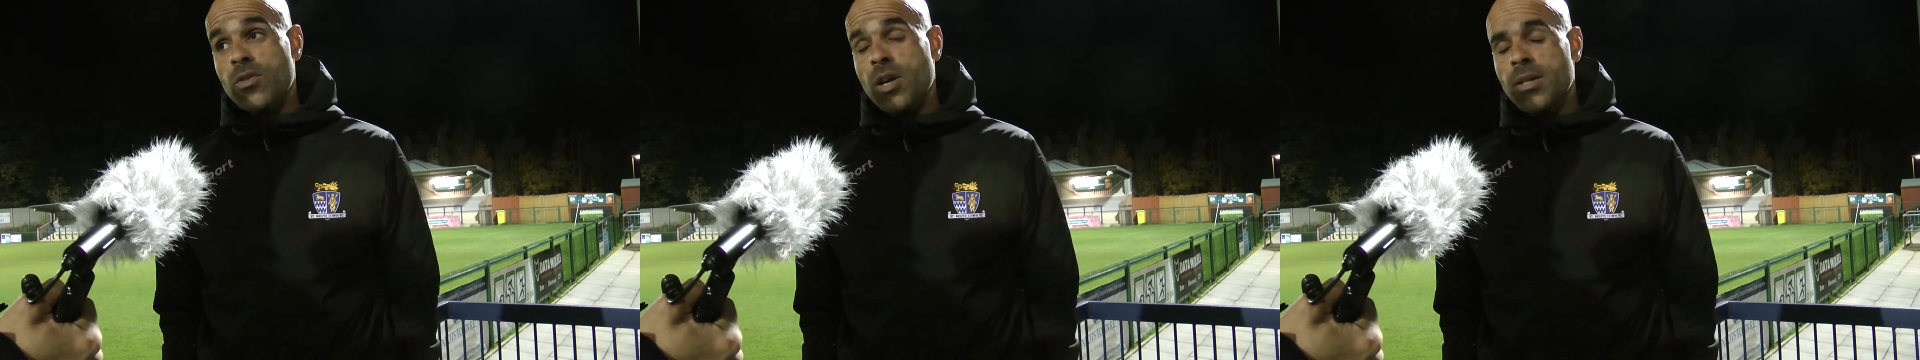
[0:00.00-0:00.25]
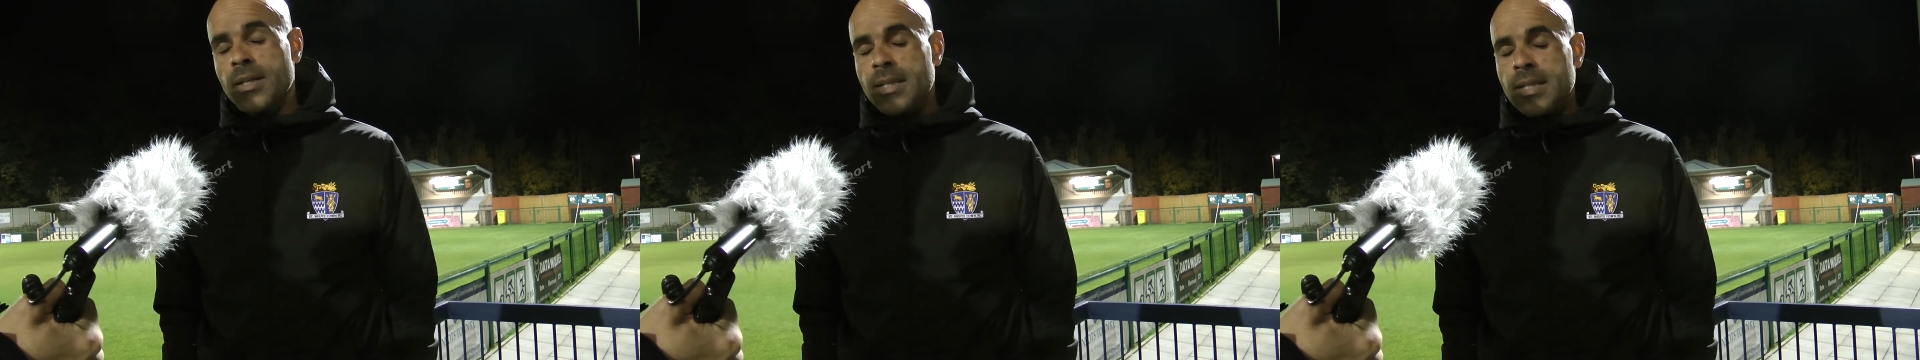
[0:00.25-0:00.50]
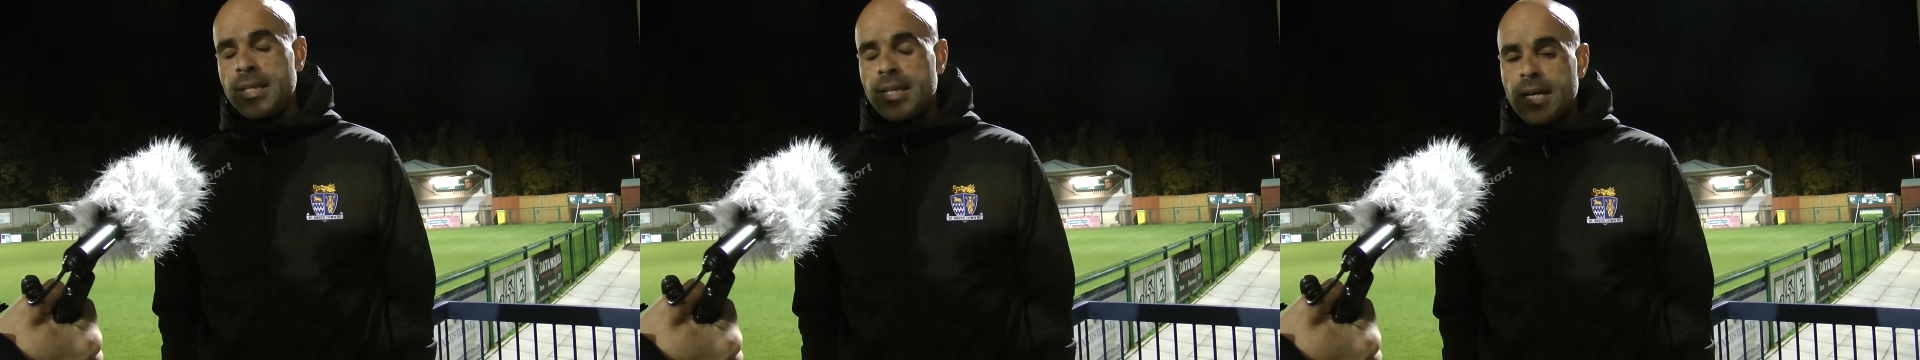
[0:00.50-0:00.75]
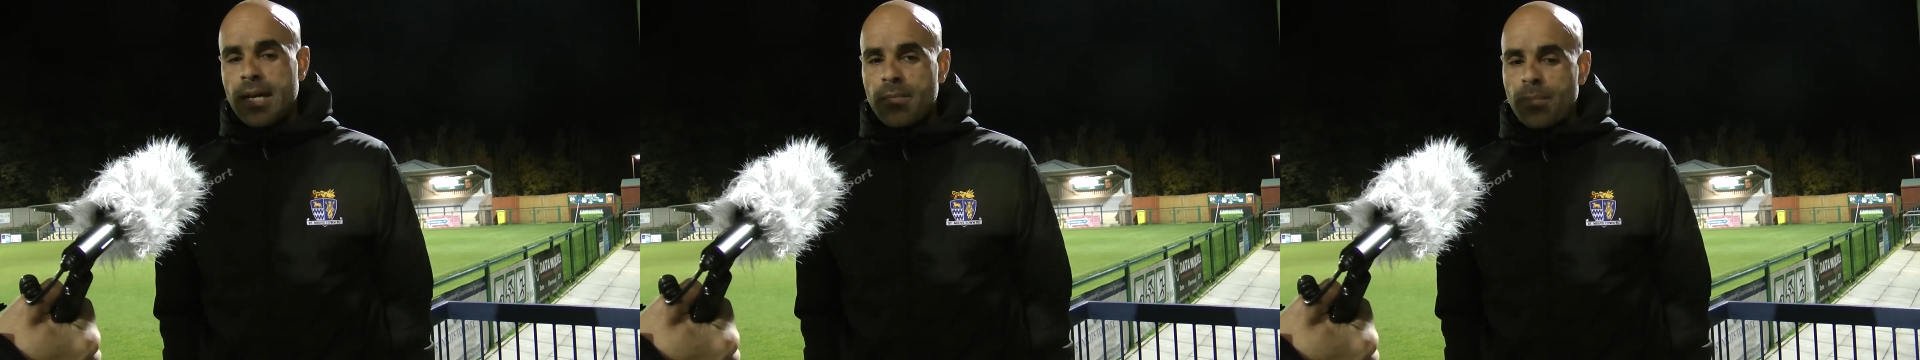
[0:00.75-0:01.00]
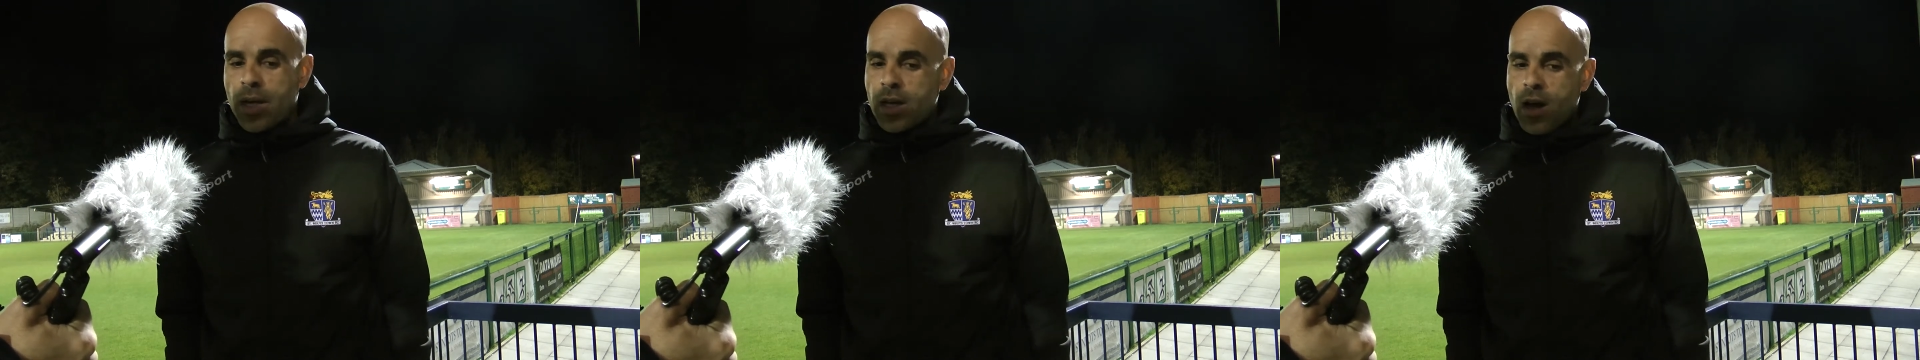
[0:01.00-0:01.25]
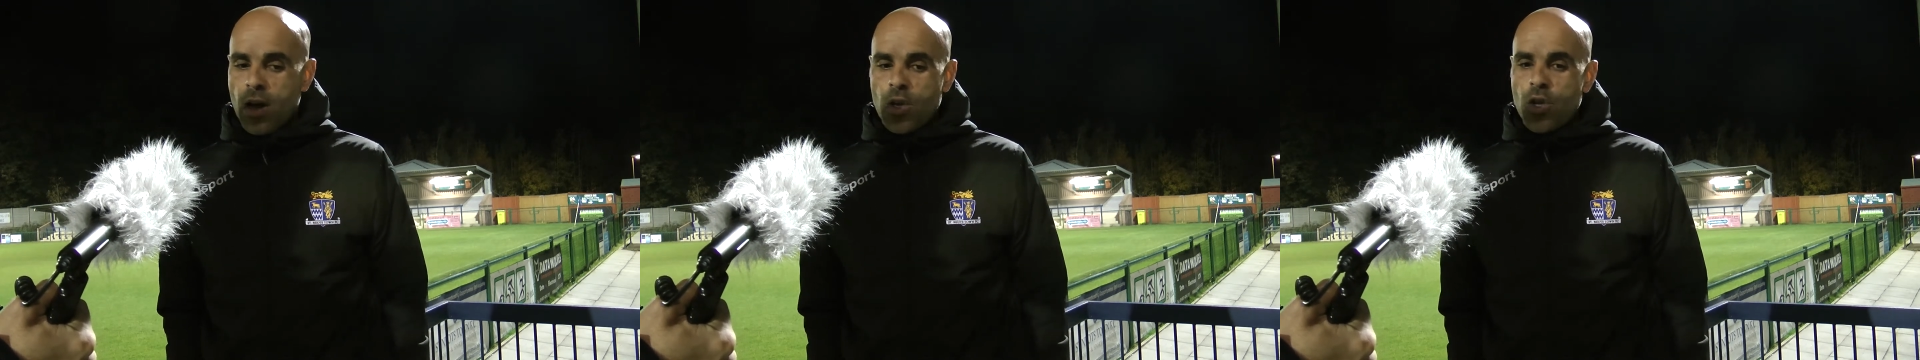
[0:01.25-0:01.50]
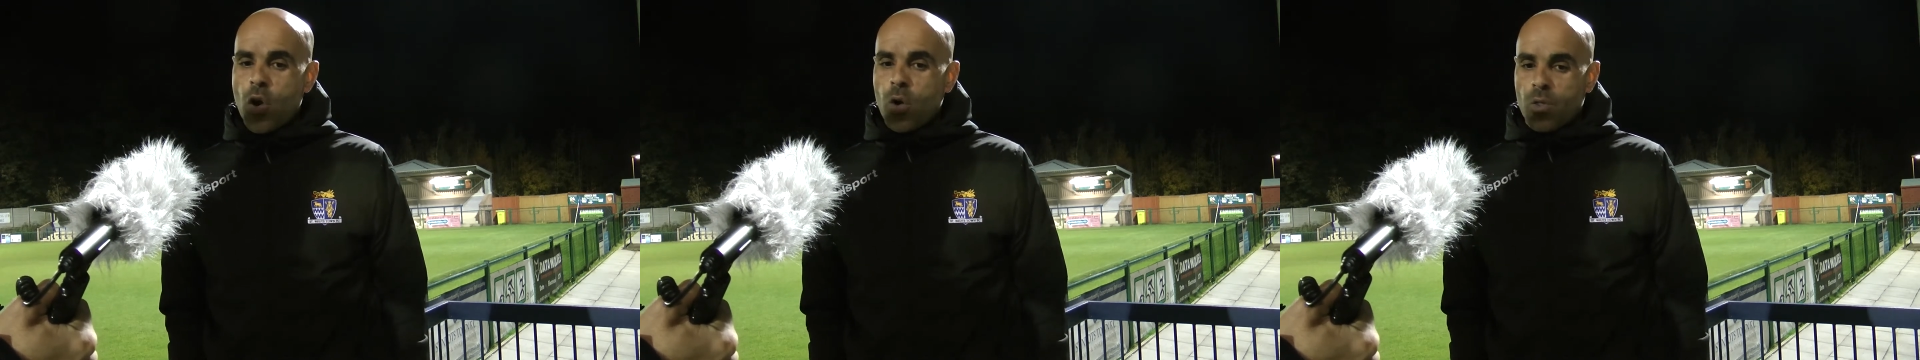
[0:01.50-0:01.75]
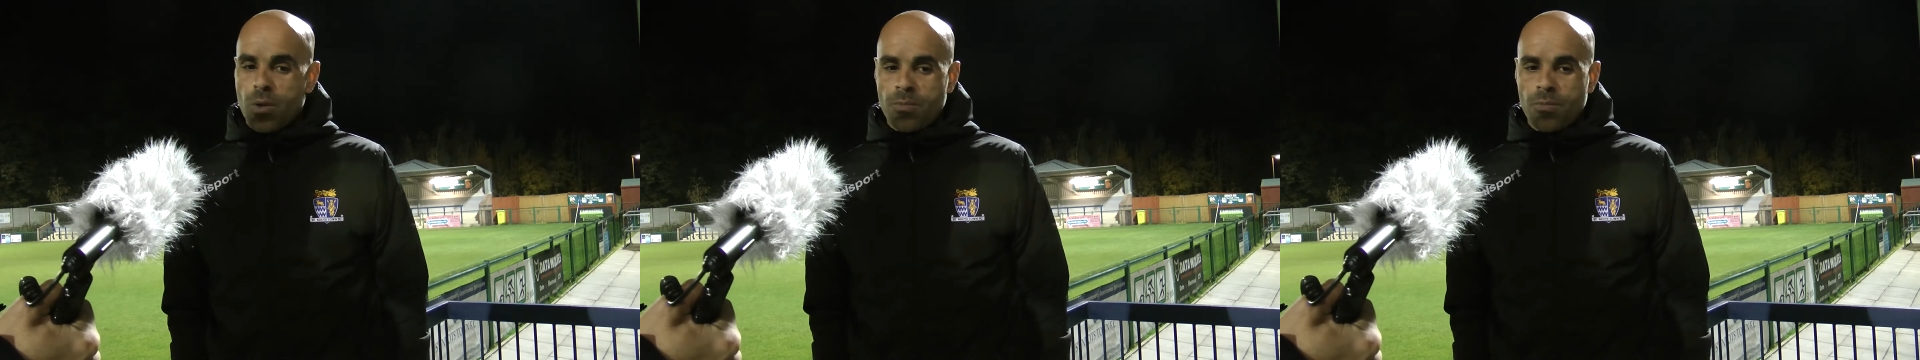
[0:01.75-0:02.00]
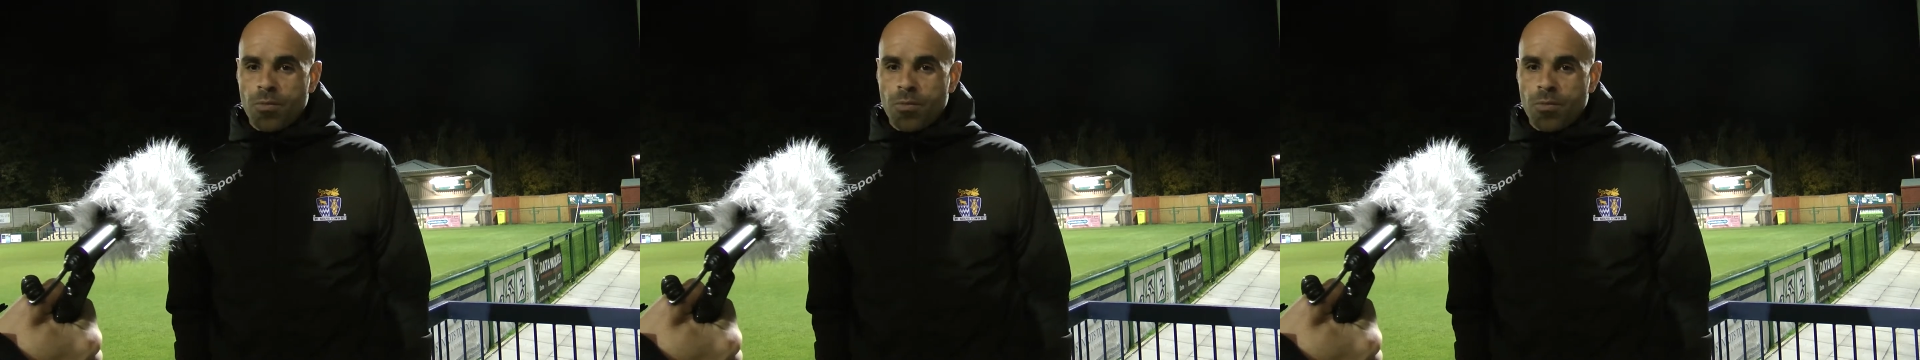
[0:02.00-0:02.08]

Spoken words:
So, but I can't knock them